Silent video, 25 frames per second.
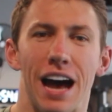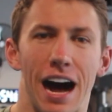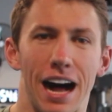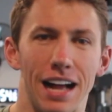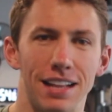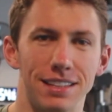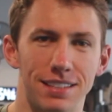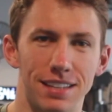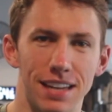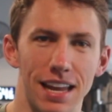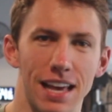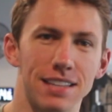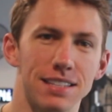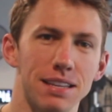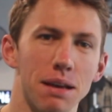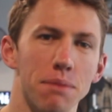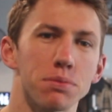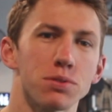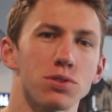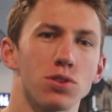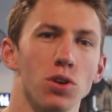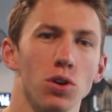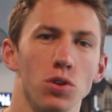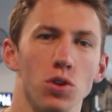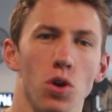On today's
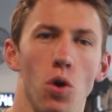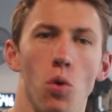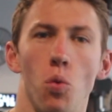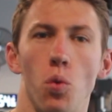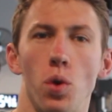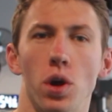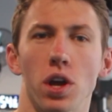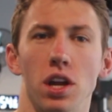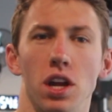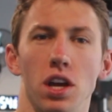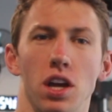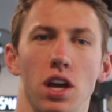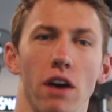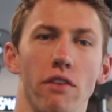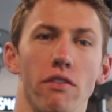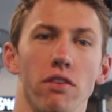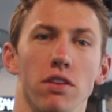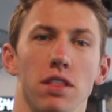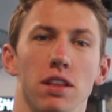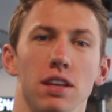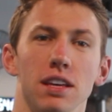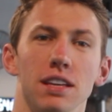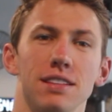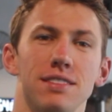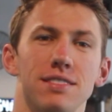episode, we're going to cover
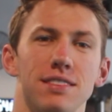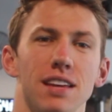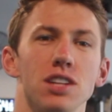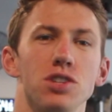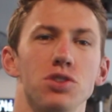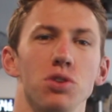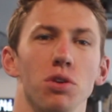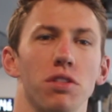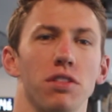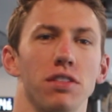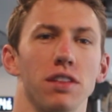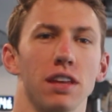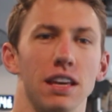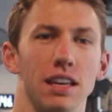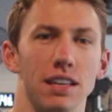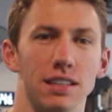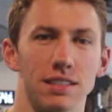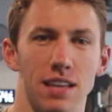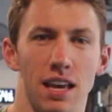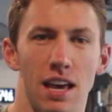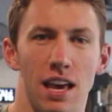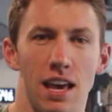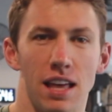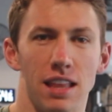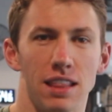the essential
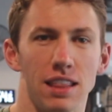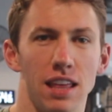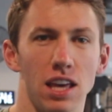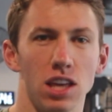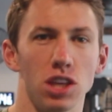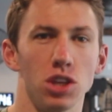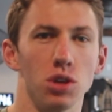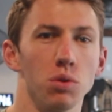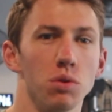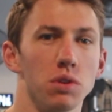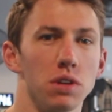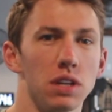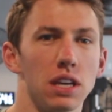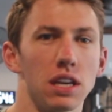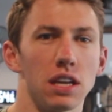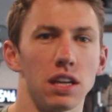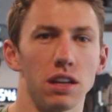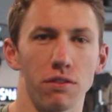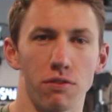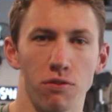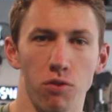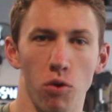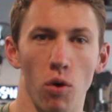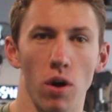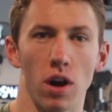things that you
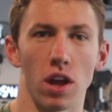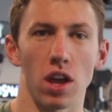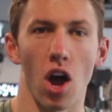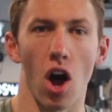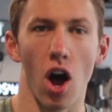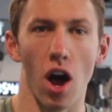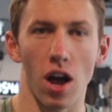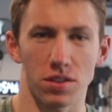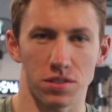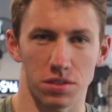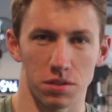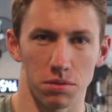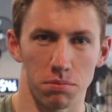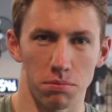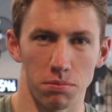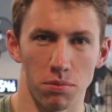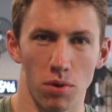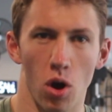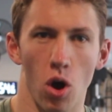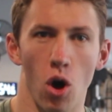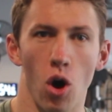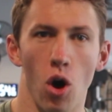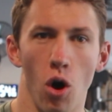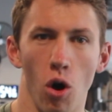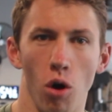need for an awesome
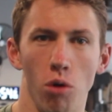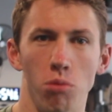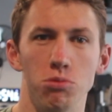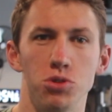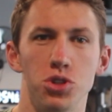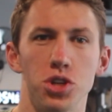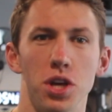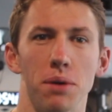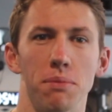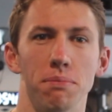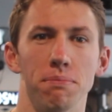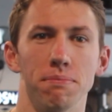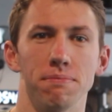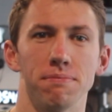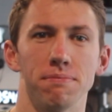home gym.